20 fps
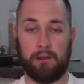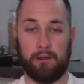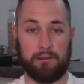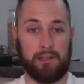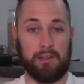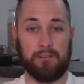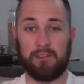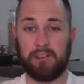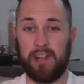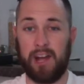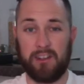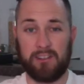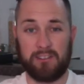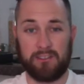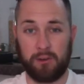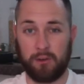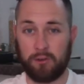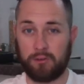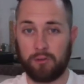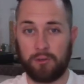even last
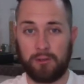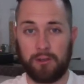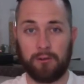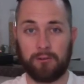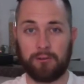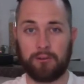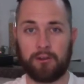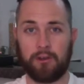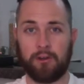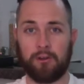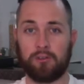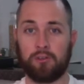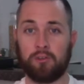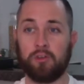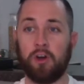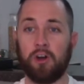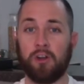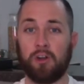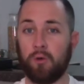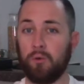year or 2 years ago, do
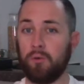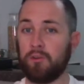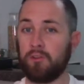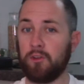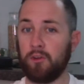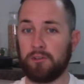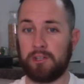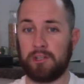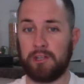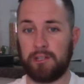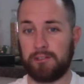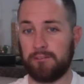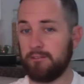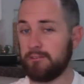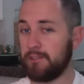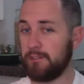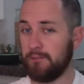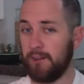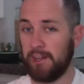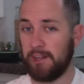not always go to the
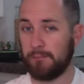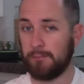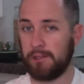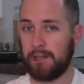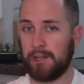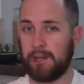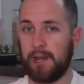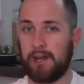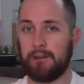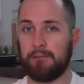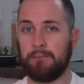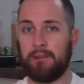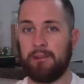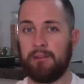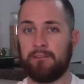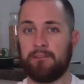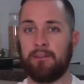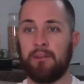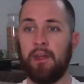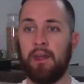Development
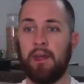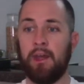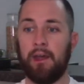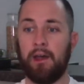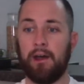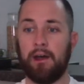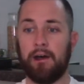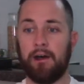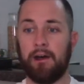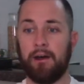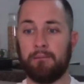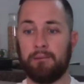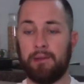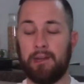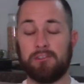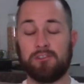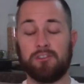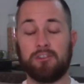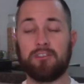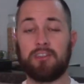Academies.
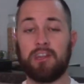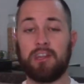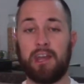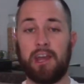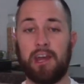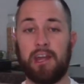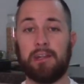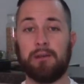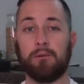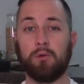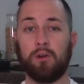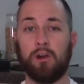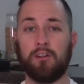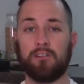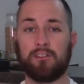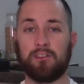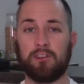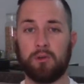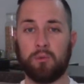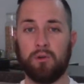And just like anywhere
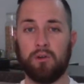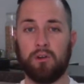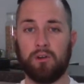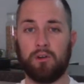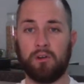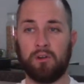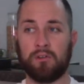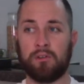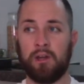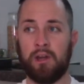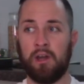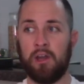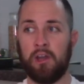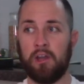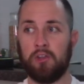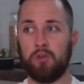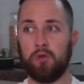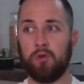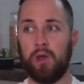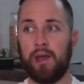else in the world,
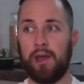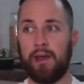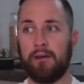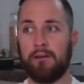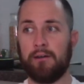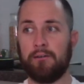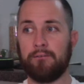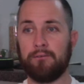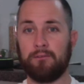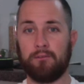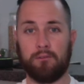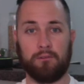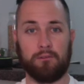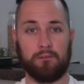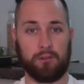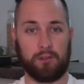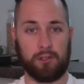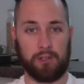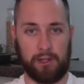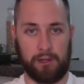you have
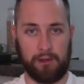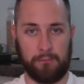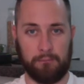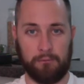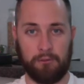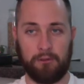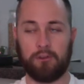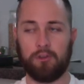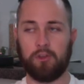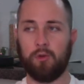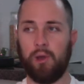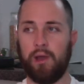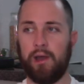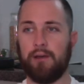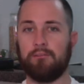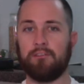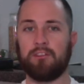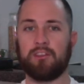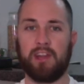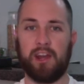clubs, you
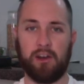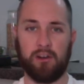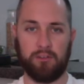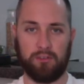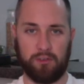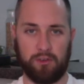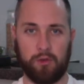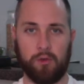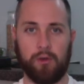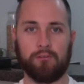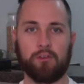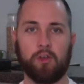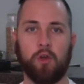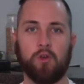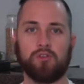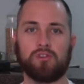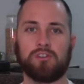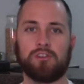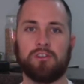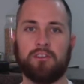have scouts, you have
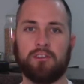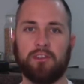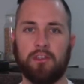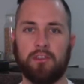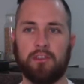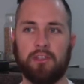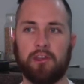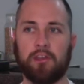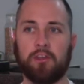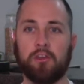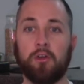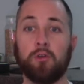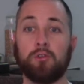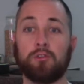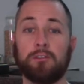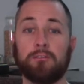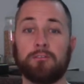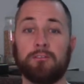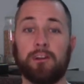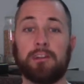coaches that go
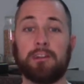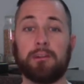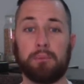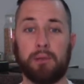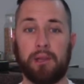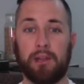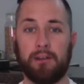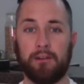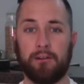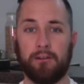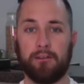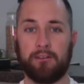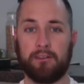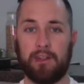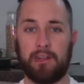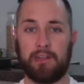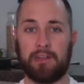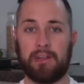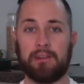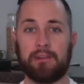to find the players
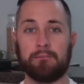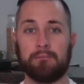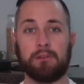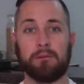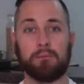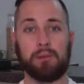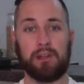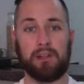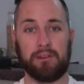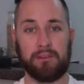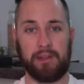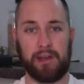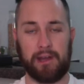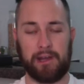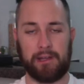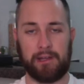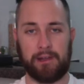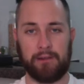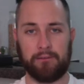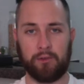and get them to play at the
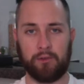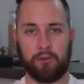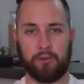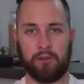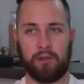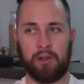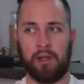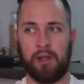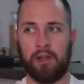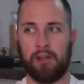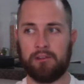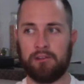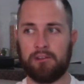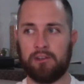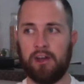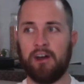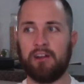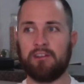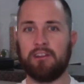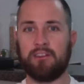high level,
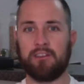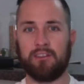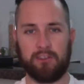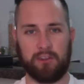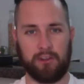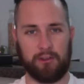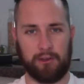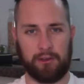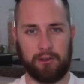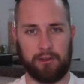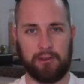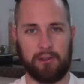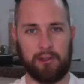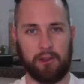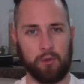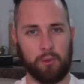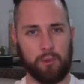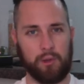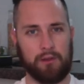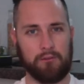not necessarily the
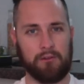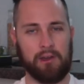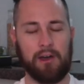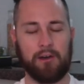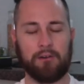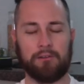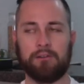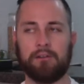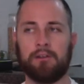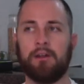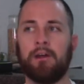other way around.